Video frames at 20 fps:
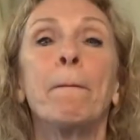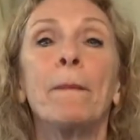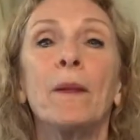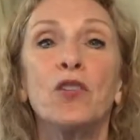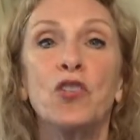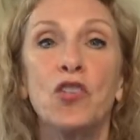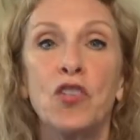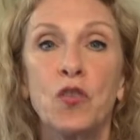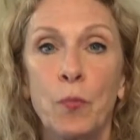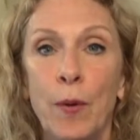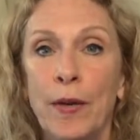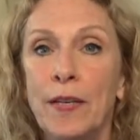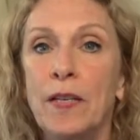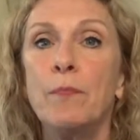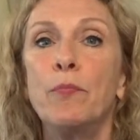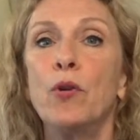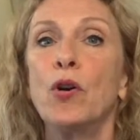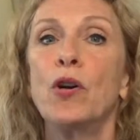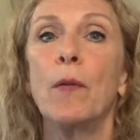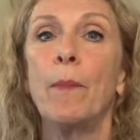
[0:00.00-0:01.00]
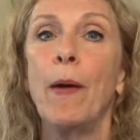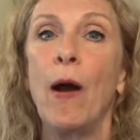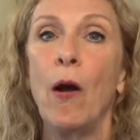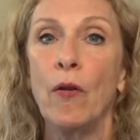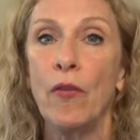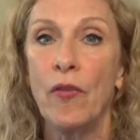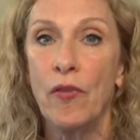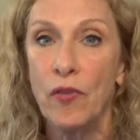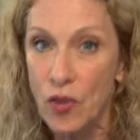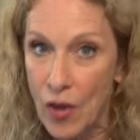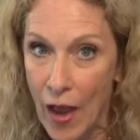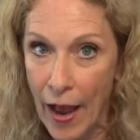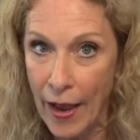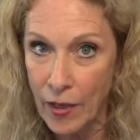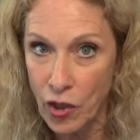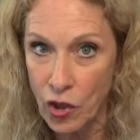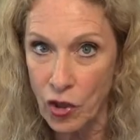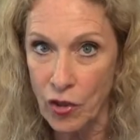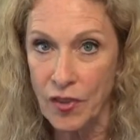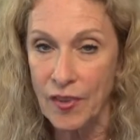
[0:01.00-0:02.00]
She's written a book about
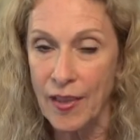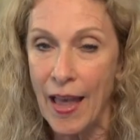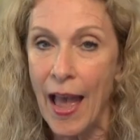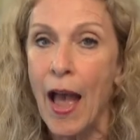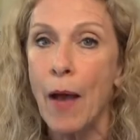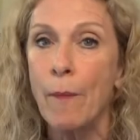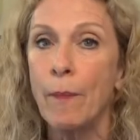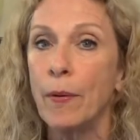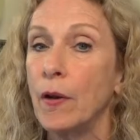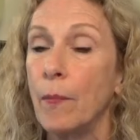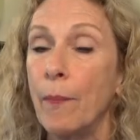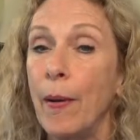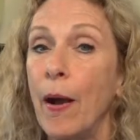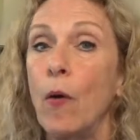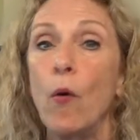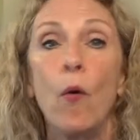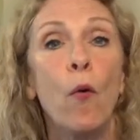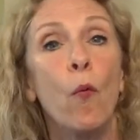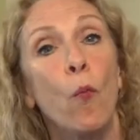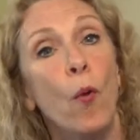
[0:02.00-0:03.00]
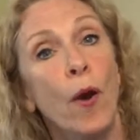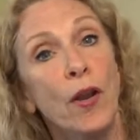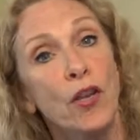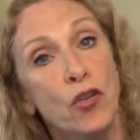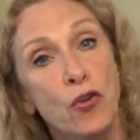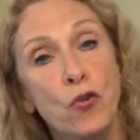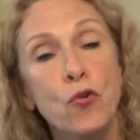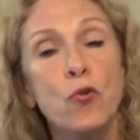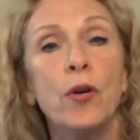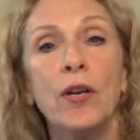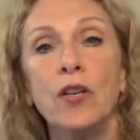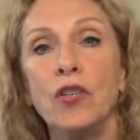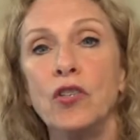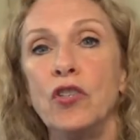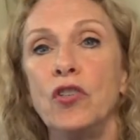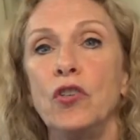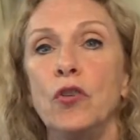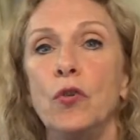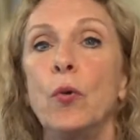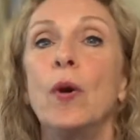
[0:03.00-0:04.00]
not just that, but about what you can
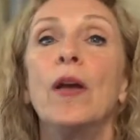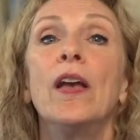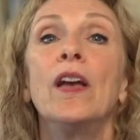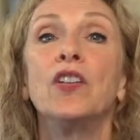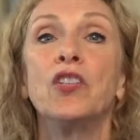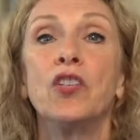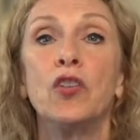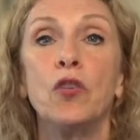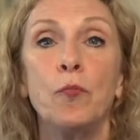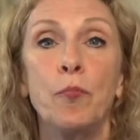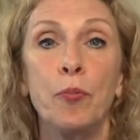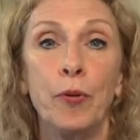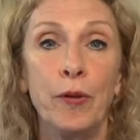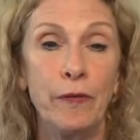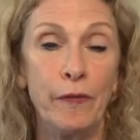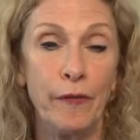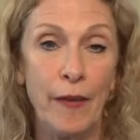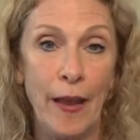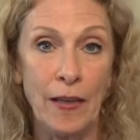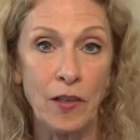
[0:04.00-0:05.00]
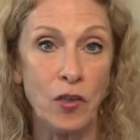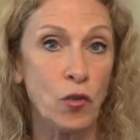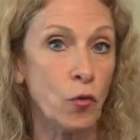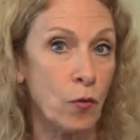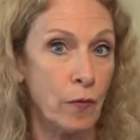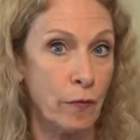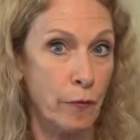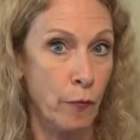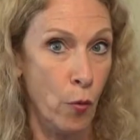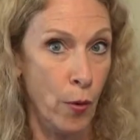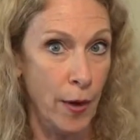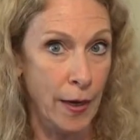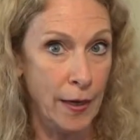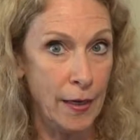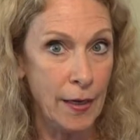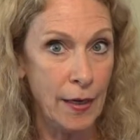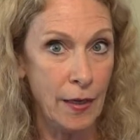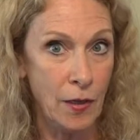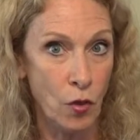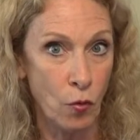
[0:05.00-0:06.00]
do to prevent or avoid
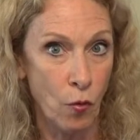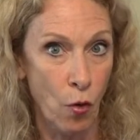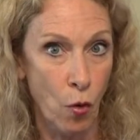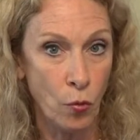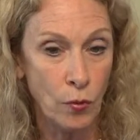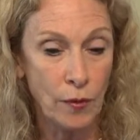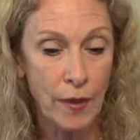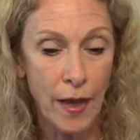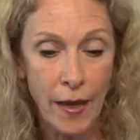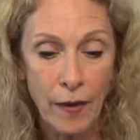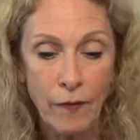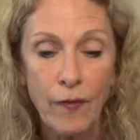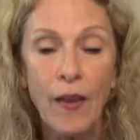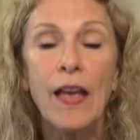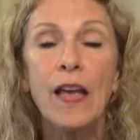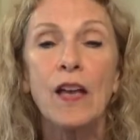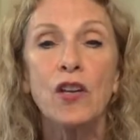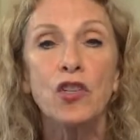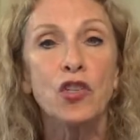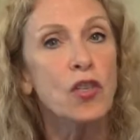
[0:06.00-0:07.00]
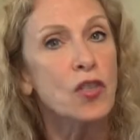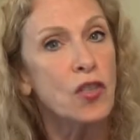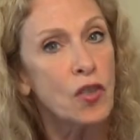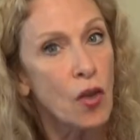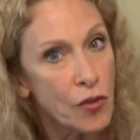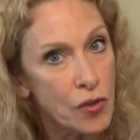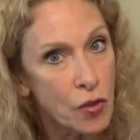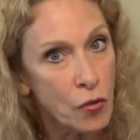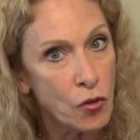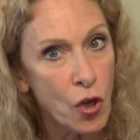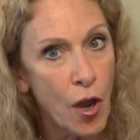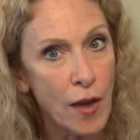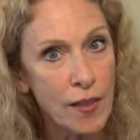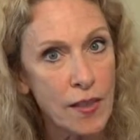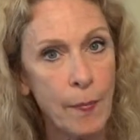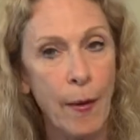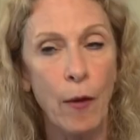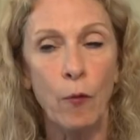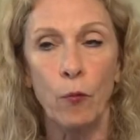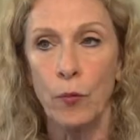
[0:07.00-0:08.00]
it in your own life. She's also talked
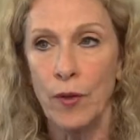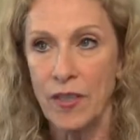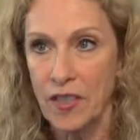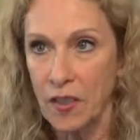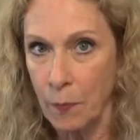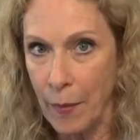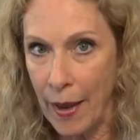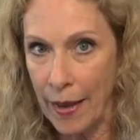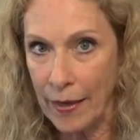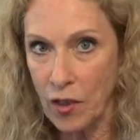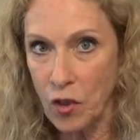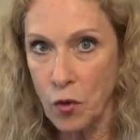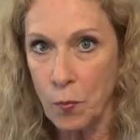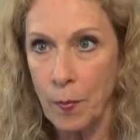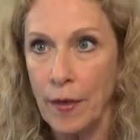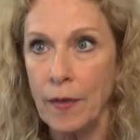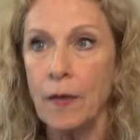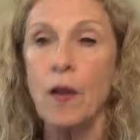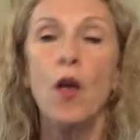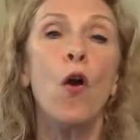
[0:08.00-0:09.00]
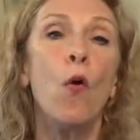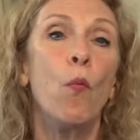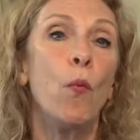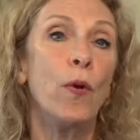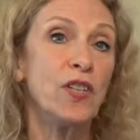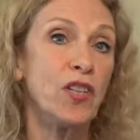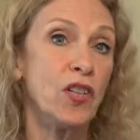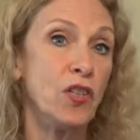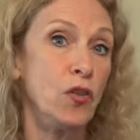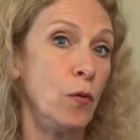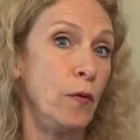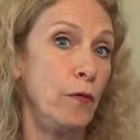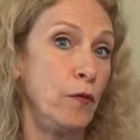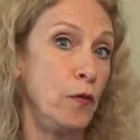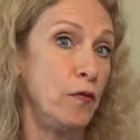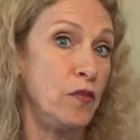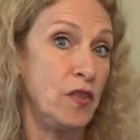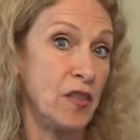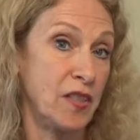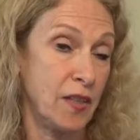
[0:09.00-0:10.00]
about risk management, what to do if
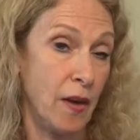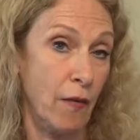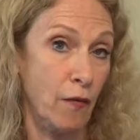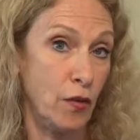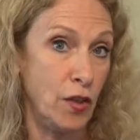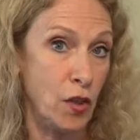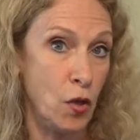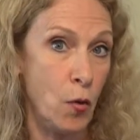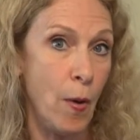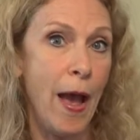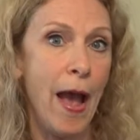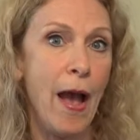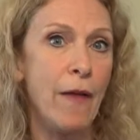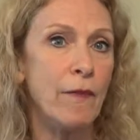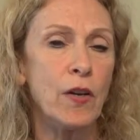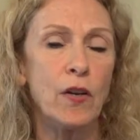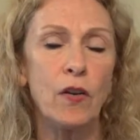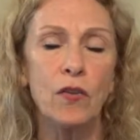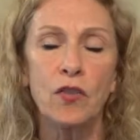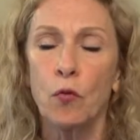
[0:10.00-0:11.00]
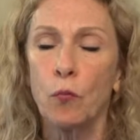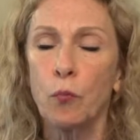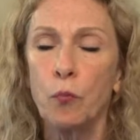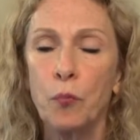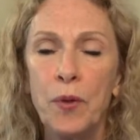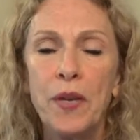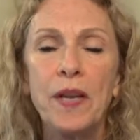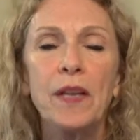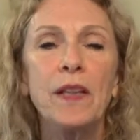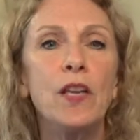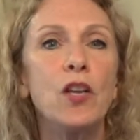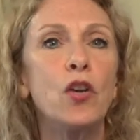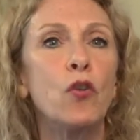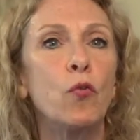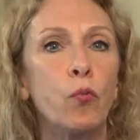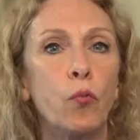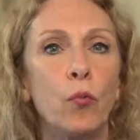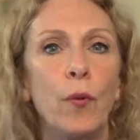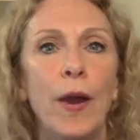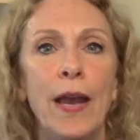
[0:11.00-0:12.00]
you've discovered that you have it. It's a really
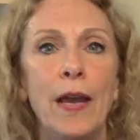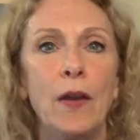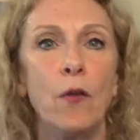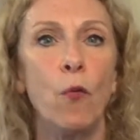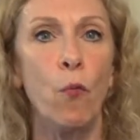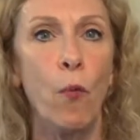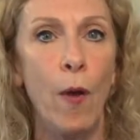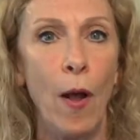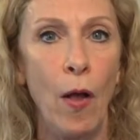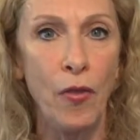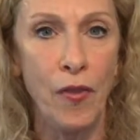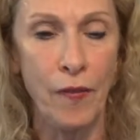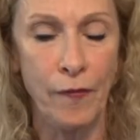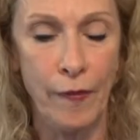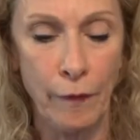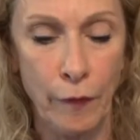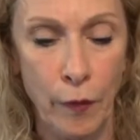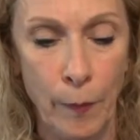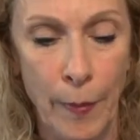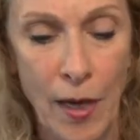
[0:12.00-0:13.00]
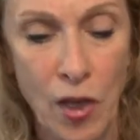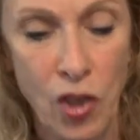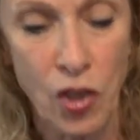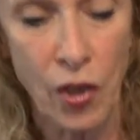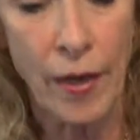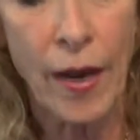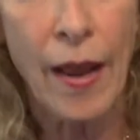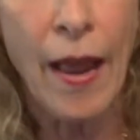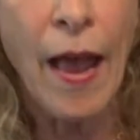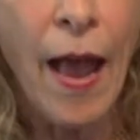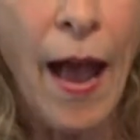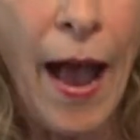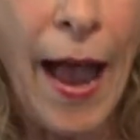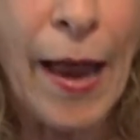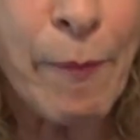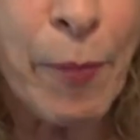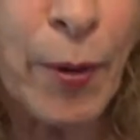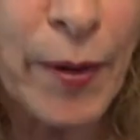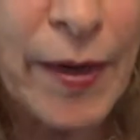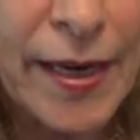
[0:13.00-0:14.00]
great wealth of information. I
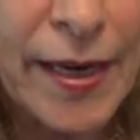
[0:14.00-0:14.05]
put